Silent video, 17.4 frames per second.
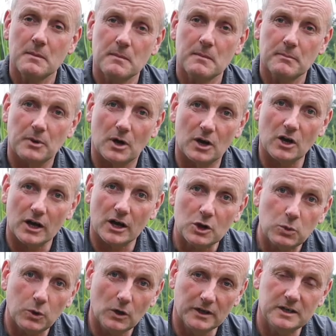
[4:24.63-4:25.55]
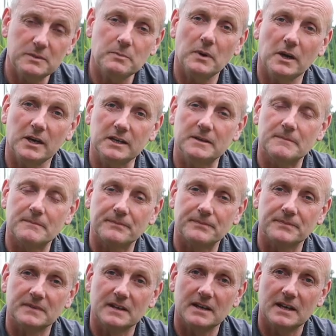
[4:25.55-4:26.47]
But I like a quality bait.
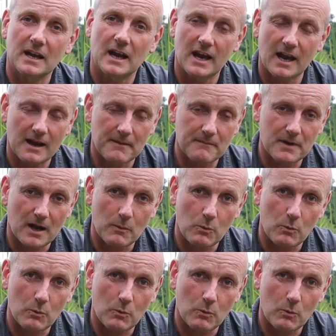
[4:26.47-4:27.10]
And